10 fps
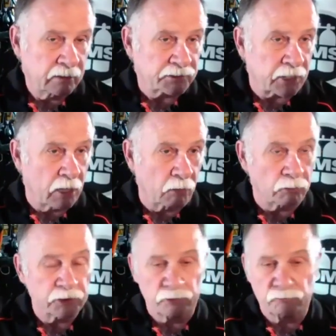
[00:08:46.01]

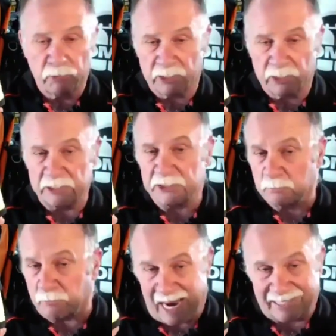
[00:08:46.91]
So you really should
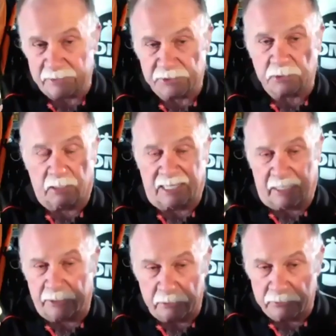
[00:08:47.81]
practice on how
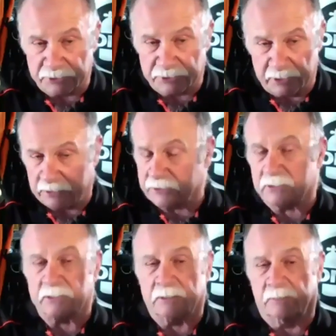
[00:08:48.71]
to use
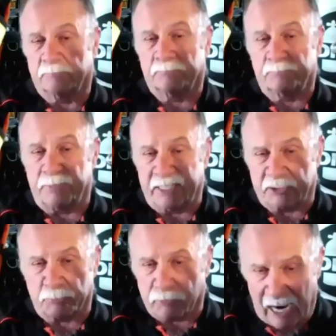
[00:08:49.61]
this. The
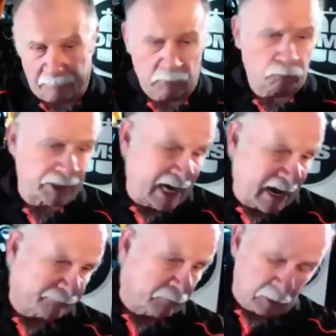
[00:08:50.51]
biggest problem we
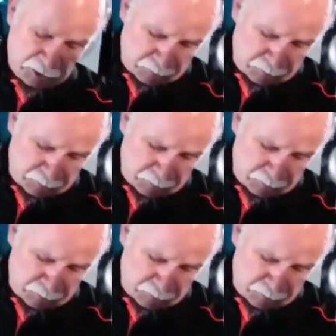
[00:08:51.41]
have for most